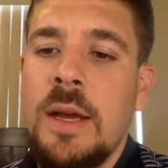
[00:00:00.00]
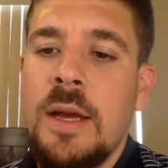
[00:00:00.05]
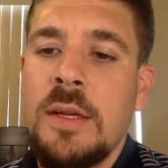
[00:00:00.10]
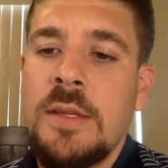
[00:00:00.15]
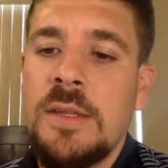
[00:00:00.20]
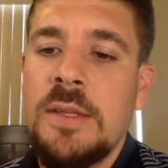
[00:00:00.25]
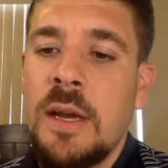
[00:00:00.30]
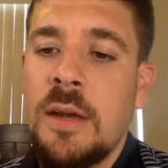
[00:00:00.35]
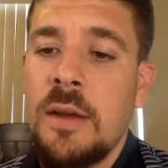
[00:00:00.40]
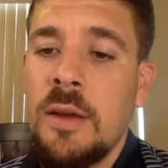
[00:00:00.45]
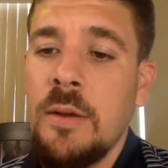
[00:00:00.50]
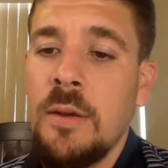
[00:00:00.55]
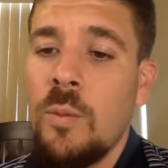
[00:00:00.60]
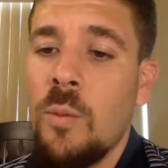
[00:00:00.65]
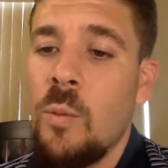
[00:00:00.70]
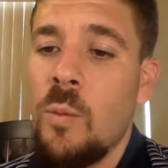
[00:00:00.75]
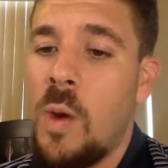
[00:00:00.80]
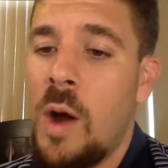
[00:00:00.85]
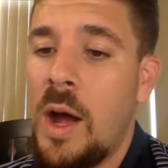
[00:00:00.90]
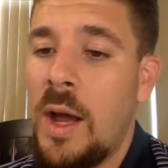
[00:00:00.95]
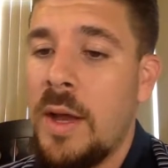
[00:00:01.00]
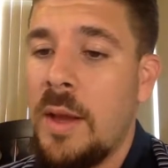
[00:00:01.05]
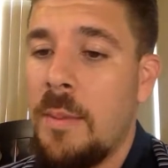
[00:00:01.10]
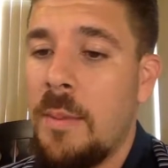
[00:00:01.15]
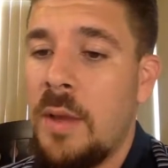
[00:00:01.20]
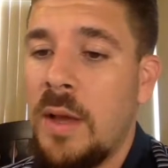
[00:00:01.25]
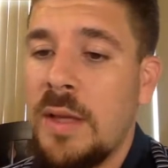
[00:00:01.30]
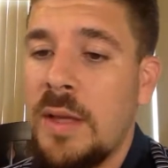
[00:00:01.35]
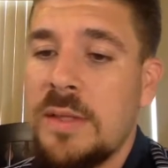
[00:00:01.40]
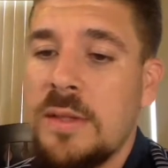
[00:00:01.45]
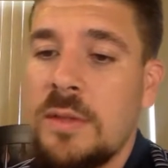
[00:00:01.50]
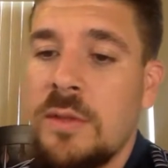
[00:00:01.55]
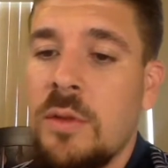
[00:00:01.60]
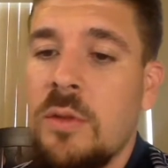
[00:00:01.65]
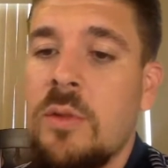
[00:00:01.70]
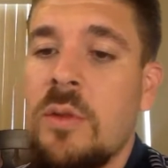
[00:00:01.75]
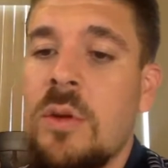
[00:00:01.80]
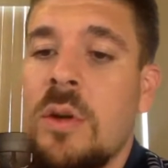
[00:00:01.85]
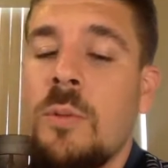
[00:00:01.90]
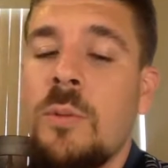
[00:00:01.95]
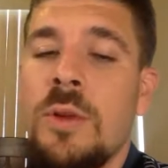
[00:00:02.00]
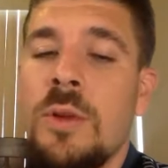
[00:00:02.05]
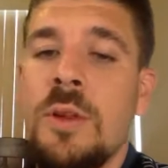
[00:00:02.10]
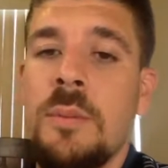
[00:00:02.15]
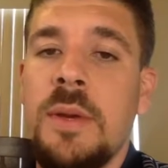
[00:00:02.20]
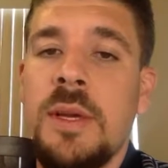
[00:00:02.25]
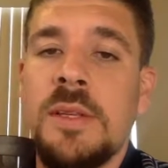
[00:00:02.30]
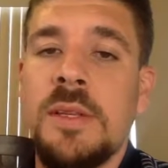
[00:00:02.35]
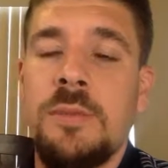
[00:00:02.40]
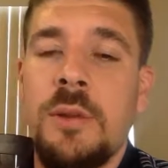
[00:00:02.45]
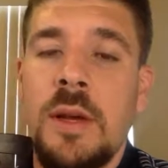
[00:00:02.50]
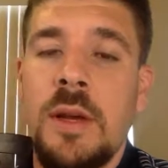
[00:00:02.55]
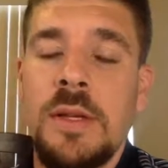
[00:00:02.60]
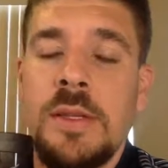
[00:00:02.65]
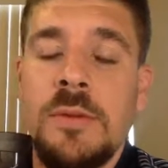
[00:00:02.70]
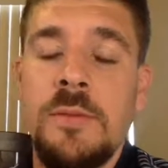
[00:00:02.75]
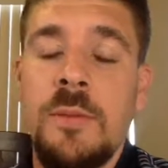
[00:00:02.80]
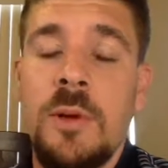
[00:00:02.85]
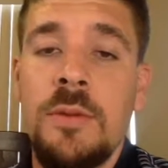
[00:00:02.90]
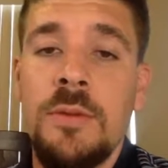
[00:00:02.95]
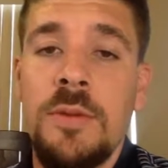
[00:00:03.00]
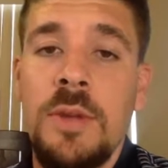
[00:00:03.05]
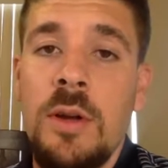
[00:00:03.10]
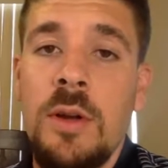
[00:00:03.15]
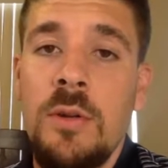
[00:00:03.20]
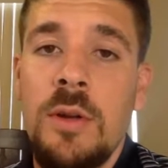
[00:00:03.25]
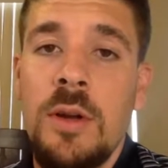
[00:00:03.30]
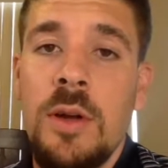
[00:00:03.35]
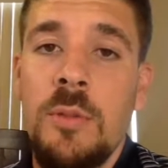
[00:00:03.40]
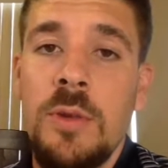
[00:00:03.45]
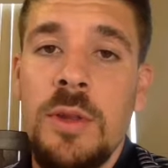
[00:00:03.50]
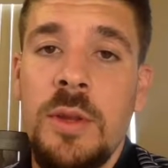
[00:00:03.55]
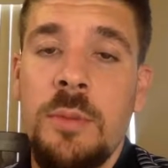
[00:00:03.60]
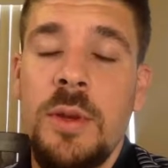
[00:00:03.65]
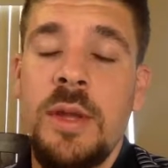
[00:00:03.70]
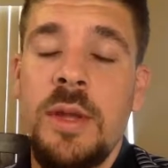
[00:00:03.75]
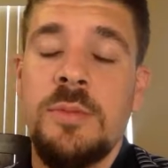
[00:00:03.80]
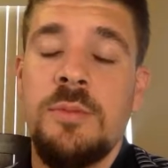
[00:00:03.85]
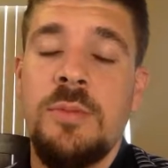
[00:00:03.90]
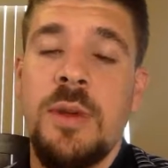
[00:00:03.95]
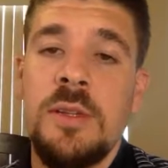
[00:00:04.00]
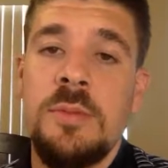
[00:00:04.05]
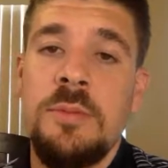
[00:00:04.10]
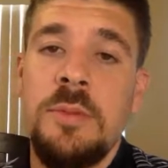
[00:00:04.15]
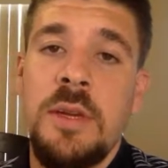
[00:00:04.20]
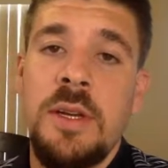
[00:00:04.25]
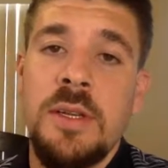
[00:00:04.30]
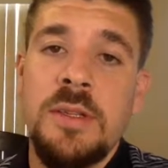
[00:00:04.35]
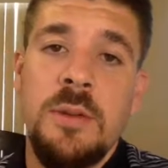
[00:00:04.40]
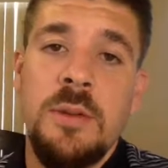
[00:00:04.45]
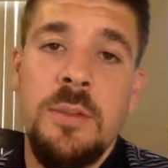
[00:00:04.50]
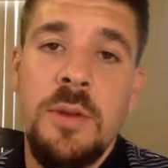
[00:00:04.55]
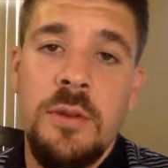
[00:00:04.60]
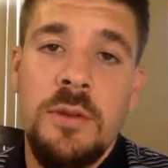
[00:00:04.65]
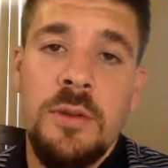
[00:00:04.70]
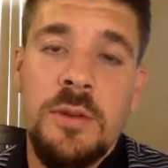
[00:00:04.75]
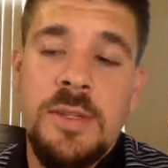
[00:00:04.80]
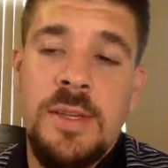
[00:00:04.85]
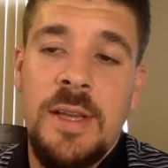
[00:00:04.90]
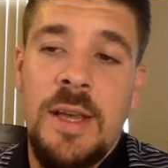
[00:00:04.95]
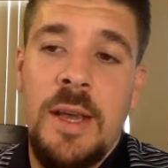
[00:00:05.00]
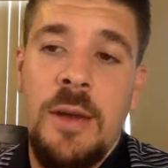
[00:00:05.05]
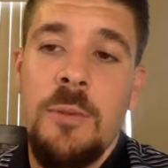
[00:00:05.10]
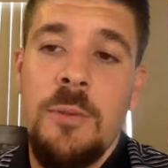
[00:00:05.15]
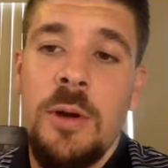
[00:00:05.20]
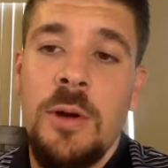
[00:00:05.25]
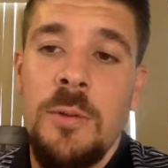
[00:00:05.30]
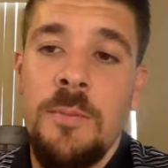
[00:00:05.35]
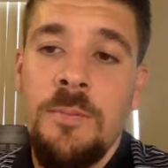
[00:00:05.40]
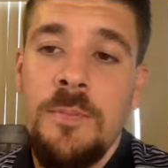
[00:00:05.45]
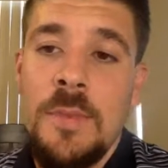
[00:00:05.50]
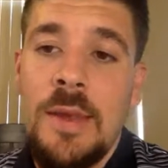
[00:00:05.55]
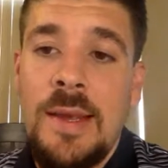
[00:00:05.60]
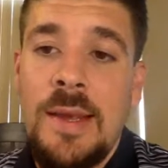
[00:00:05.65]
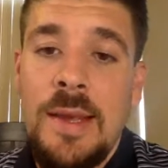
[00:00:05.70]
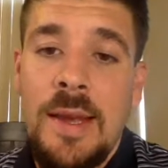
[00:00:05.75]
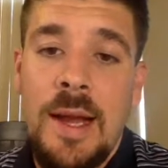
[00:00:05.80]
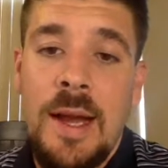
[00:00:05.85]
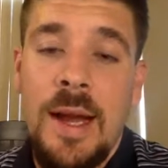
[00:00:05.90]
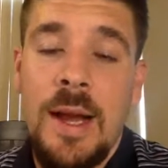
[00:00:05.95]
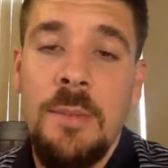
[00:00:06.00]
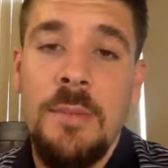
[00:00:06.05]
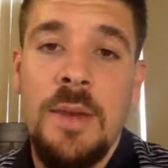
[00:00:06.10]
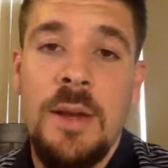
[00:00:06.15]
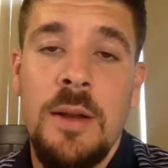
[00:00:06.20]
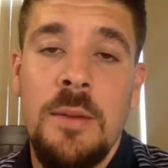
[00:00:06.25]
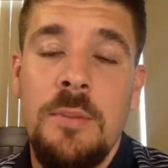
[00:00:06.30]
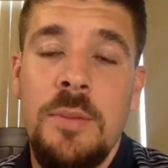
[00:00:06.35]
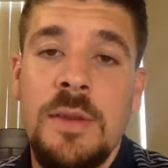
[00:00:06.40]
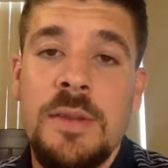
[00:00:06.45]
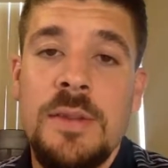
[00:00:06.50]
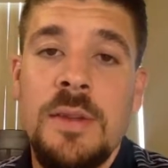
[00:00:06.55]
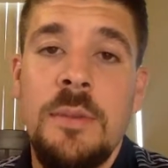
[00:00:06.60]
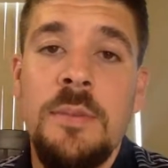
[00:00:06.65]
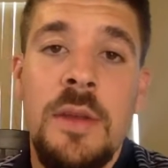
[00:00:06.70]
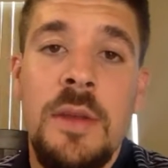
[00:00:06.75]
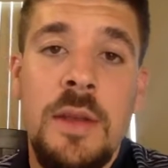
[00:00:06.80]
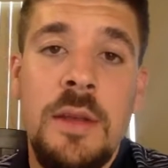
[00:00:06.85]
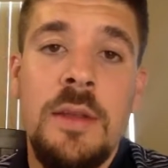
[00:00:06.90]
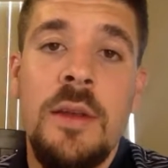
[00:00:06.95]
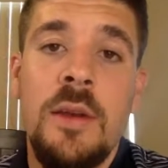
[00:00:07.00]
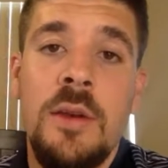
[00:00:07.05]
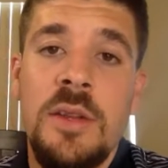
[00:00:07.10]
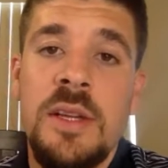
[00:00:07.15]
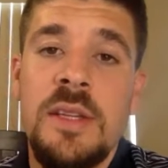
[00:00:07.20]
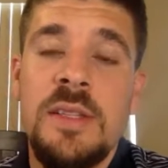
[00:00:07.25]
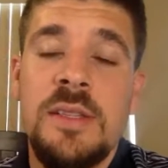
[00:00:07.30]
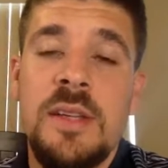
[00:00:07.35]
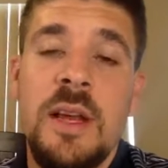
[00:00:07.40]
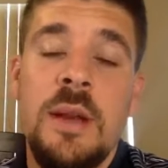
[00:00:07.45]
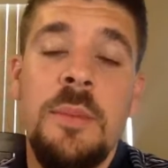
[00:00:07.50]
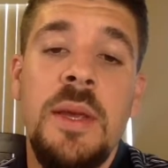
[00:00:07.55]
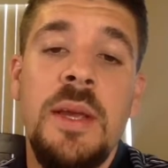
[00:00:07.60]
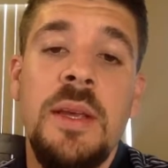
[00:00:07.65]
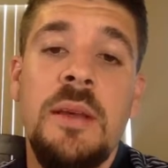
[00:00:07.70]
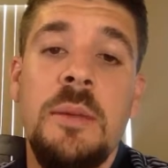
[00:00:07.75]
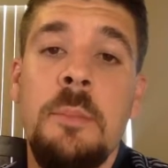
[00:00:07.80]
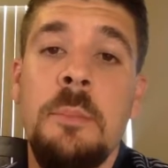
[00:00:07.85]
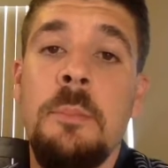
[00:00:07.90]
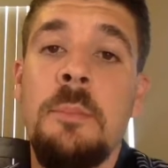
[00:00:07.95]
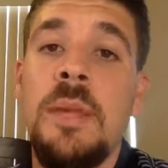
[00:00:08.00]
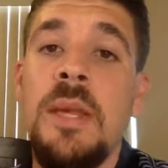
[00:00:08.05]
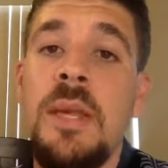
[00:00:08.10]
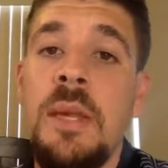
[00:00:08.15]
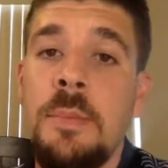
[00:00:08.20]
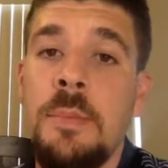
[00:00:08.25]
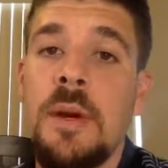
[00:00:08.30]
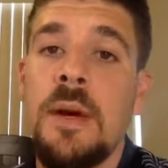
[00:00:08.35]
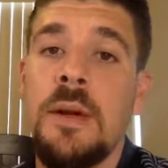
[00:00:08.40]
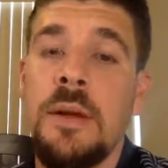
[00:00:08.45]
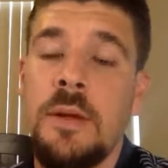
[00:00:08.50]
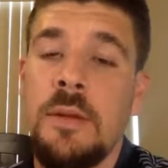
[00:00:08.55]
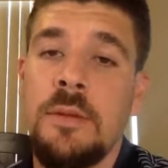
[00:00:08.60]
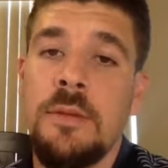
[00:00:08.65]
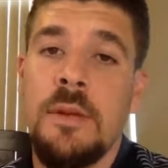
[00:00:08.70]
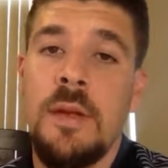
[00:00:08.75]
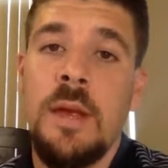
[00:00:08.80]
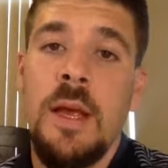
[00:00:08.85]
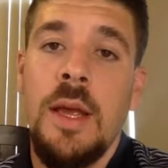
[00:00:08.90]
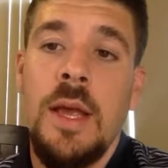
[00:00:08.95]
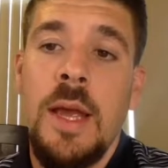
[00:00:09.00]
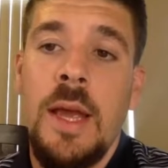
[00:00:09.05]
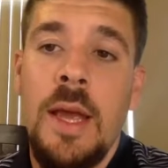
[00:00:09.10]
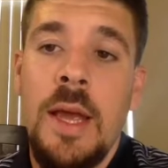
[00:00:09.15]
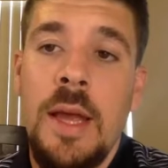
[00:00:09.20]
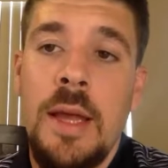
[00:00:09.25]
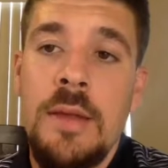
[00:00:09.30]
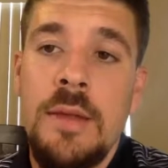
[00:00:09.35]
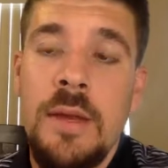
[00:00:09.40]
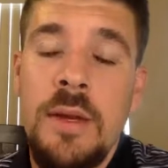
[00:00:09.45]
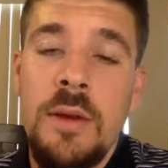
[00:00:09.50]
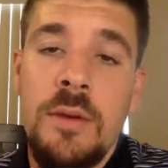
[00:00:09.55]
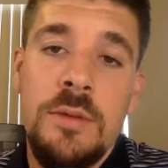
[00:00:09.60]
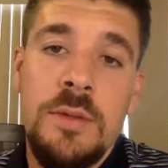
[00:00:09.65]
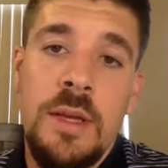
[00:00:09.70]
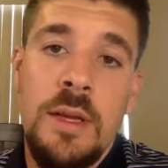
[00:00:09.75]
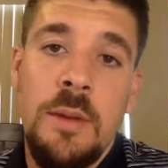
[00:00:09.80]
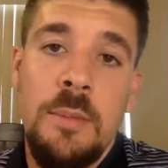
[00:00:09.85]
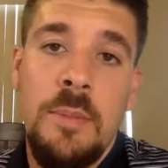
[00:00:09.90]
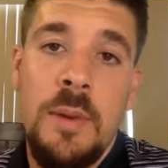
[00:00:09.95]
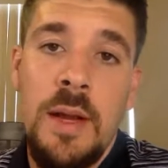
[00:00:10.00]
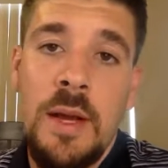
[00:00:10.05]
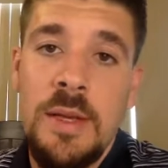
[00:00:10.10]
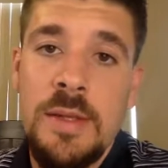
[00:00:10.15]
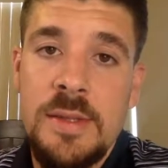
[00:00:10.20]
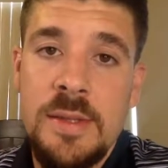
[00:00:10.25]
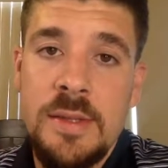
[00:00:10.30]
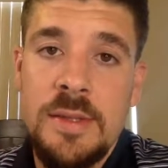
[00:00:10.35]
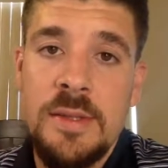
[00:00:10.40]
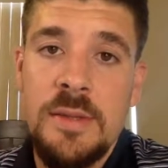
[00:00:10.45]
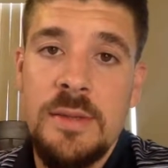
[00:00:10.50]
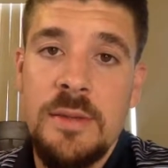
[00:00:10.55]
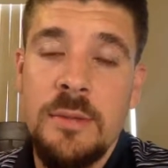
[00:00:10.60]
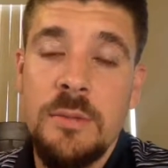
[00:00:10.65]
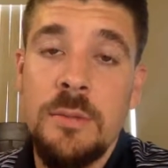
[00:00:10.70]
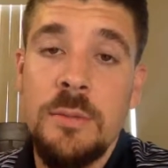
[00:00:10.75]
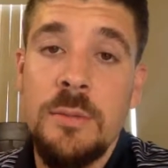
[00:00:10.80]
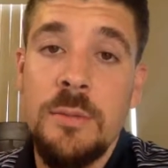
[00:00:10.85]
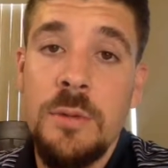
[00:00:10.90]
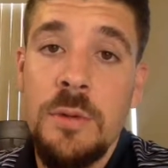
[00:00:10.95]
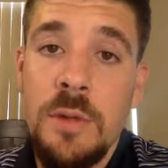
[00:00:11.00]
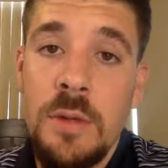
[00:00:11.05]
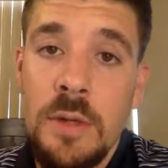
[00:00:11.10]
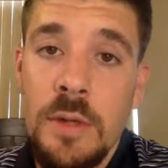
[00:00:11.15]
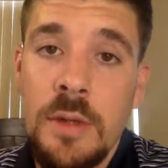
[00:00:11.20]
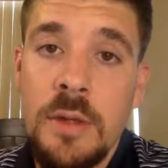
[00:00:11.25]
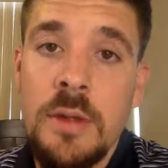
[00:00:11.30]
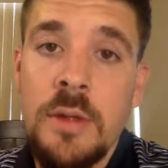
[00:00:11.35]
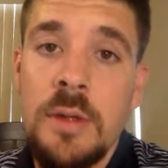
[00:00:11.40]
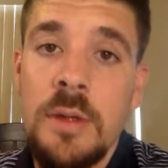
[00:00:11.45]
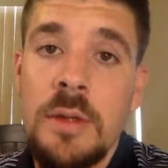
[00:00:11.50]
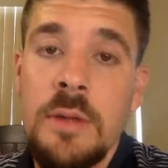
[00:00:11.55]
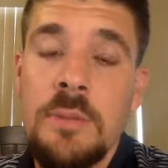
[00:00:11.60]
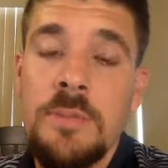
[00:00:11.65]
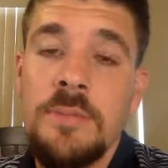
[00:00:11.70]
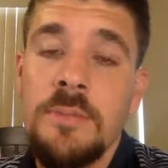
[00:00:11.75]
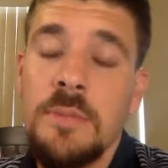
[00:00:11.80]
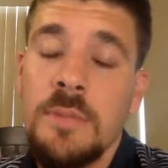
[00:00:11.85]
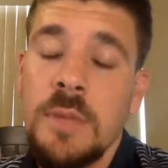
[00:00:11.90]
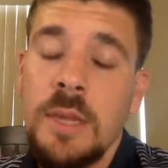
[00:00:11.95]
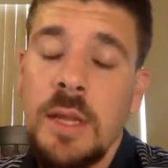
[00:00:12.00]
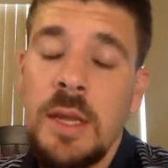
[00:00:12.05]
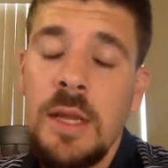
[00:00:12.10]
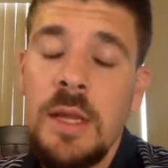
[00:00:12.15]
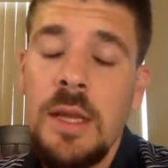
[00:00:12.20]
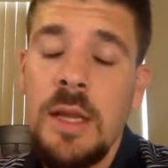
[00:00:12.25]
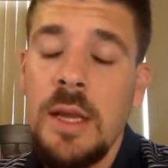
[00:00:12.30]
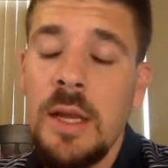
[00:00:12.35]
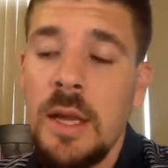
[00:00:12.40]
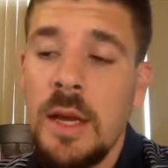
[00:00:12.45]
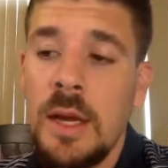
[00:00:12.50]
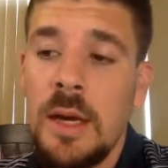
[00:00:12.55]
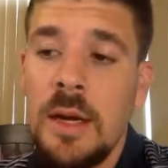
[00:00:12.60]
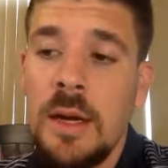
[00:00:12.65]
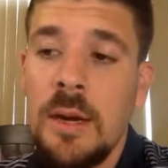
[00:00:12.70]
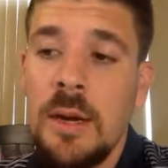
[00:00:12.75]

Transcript: Second, why appliances don't come with the base price? Well, they don't come with the base price because the builders say, well, I'm going to put something in there that is going to make me money. And they know that appliances is a really good way